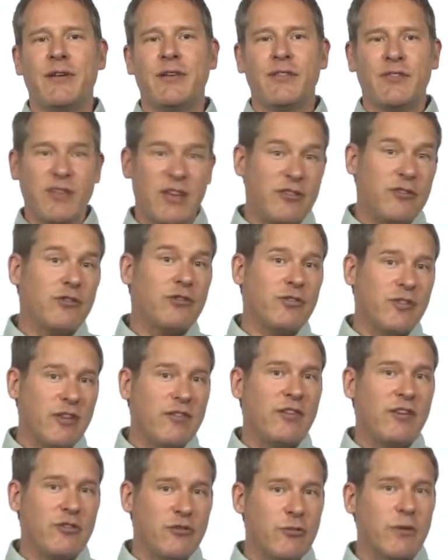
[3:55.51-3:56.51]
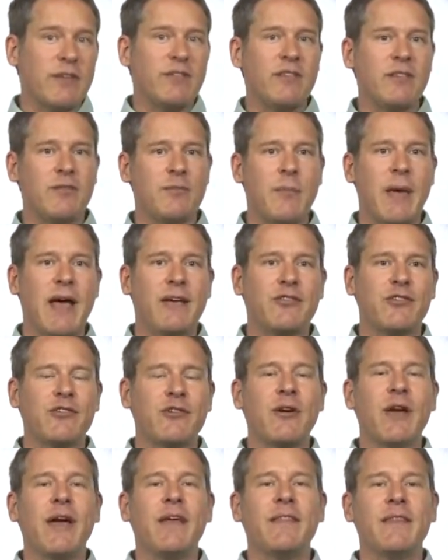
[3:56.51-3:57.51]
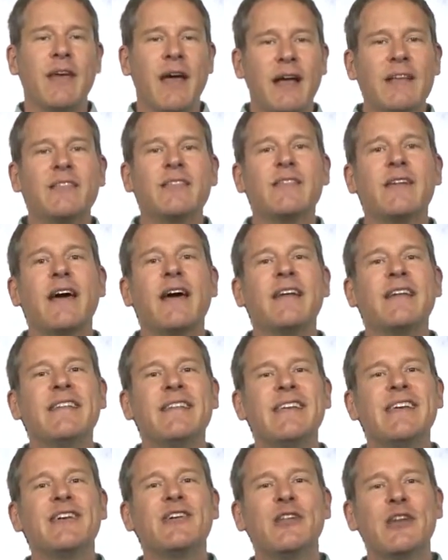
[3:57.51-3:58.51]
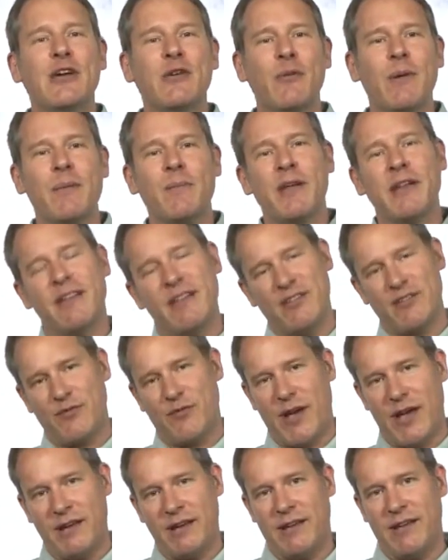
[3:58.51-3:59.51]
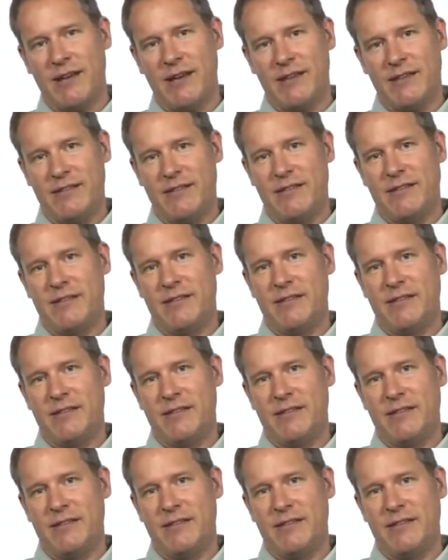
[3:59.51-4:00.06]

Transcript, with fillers: Sancho says he trusts his master, and the asinine legal agreement is finalized.